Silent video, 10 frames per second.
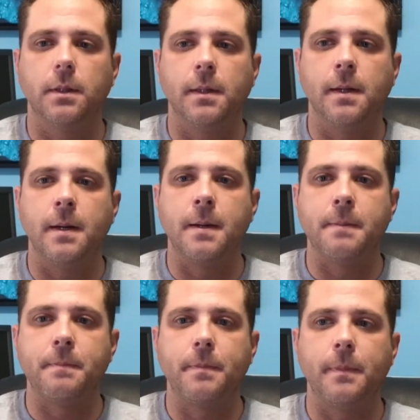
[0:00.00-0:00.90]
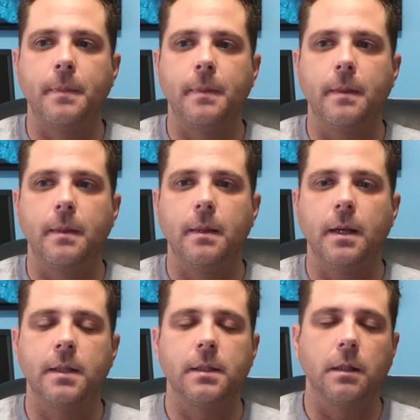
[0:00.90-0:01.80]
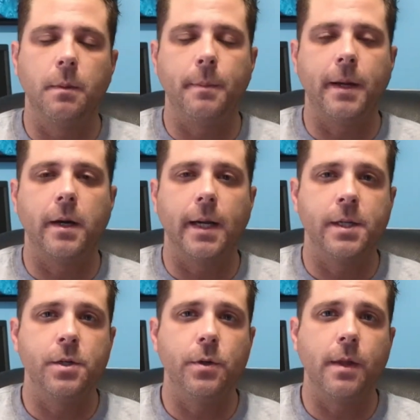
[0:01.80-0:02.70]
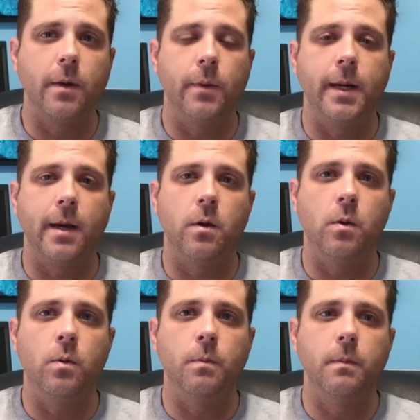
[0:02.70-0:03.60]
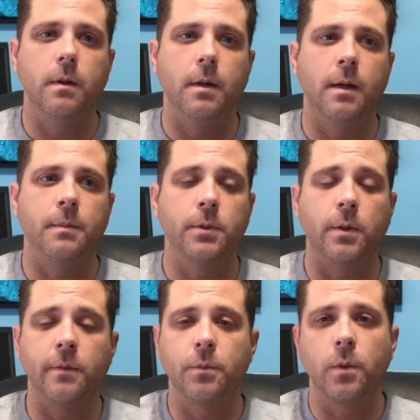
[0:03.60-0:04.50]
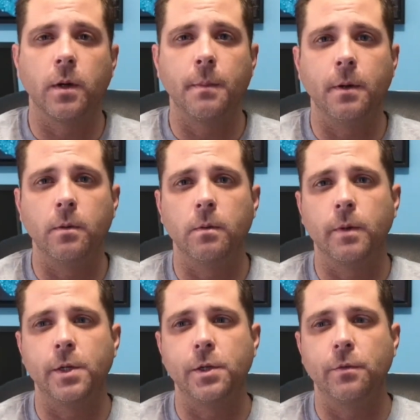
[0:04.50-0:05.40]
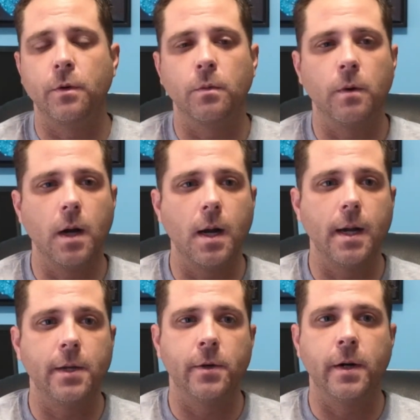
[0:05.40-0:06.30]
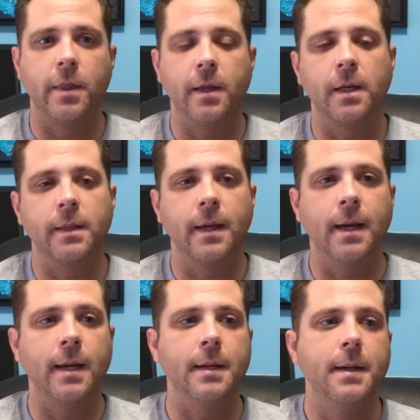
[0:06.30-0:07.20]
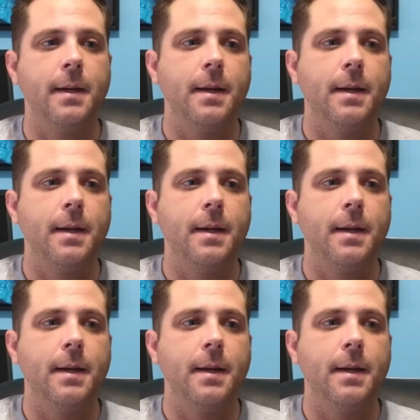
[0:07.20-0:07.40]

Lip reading: And it's a little bit better. I can do that one at home, so I don't have to worry about arranging for a ride or anything like that.